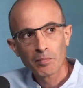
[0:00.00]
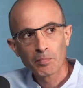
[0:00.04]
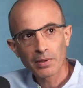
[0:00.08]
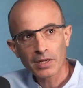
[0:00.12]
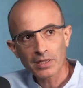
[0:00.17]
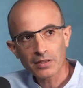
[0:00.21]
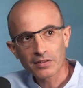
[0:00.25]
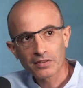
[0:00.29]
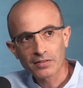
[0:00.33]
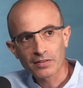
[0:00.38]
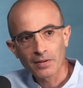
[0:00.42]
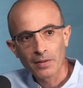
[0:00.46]

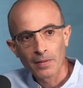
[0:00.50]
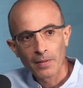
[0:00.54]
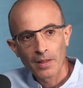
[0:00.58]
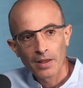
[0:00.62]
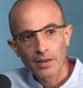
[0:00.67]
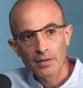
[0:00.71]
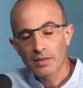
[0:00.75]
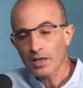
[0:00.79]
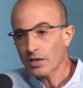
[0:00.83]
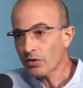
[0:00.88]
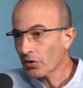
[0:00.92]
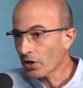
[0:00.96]
But
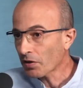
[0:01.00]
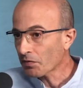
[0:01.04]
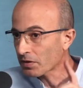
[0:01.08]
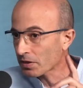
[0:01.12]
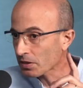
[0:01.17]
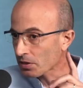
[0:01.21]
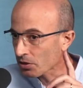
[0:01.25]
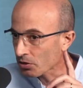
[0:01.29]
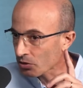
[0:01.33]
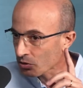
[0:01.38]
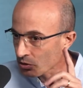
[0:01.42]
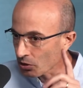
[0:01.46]
then you have
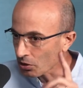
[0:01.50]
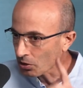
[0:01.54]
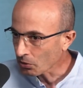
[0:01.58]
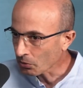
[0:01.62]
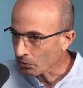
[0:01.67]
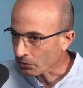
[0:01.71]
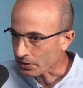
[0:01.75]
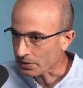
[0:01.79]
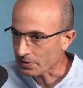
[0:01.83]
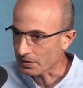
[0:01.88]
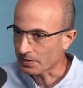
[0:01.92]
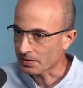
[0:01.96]
the
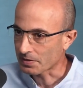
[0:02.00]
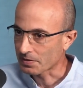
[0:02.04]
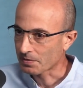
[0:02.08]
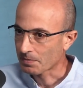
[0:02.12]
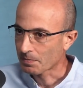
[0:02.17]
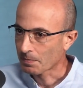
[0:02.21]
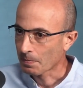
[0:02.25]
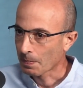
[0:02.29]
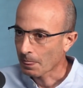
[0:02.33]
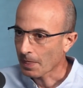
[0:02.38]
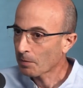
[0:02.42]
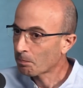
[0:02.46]
stories
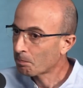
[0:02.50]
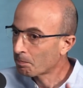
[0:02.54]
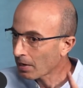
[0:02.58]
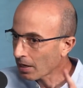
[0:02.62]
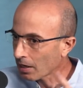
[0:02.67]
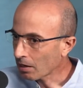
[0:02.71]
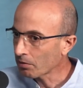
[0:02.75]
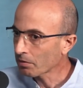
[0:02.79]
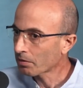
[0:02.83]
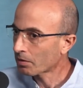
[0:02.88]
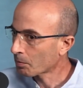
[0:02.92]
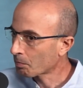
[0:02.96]

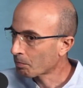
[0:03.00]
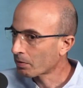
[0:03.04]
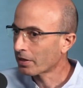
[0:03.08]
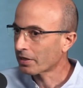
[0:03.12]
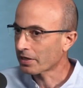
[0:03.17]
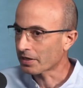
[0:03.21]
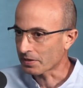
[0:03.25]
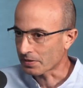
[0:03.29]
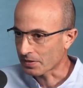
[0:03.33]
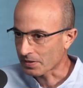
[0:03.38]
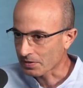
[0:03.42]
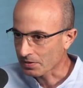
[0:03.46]
about the
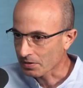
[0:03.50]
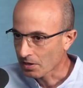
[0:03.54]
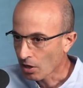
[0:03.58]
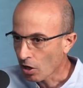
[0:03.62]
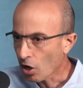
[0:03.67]
place.